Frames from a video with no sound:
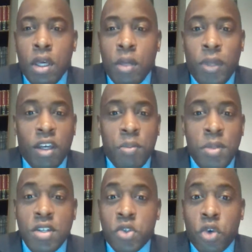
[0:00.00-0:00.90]
Being a
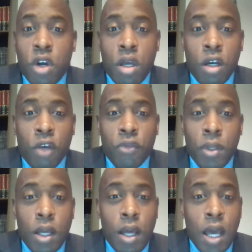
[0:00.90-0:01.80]
minister, I
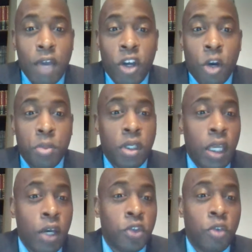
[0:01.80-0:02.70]
have helped and
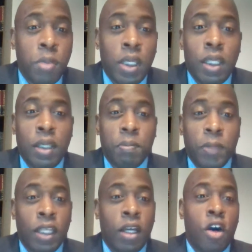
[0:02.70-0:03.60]
counseled many,
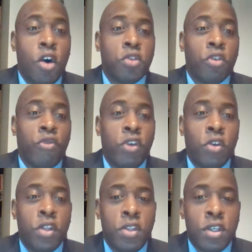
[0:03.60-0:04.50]
and I also
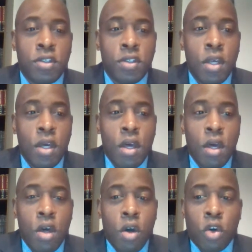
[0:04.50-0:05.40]
feel that this
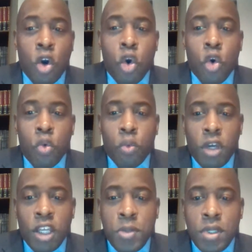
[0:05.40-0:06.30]
goal
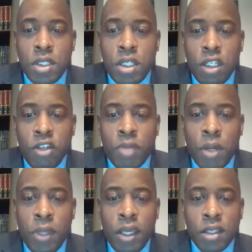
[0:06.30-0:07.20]
has been achieved by
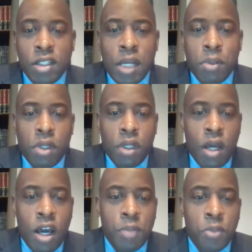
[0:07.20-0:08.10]
being a chaplain in a
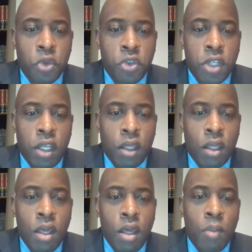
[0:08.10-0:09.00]
hospital setting,
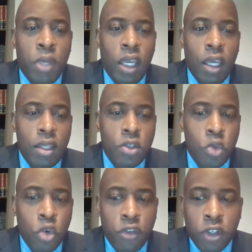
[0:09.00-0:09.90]
being that
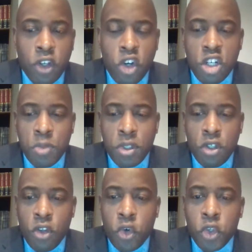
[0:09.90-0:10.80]
source of encouragement
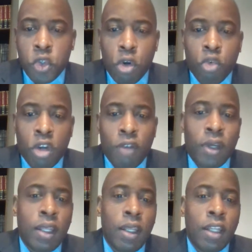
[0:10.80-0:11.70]
to those who are grieving
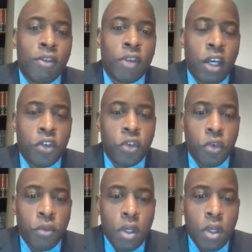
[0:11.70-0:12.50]
and in need of counsel.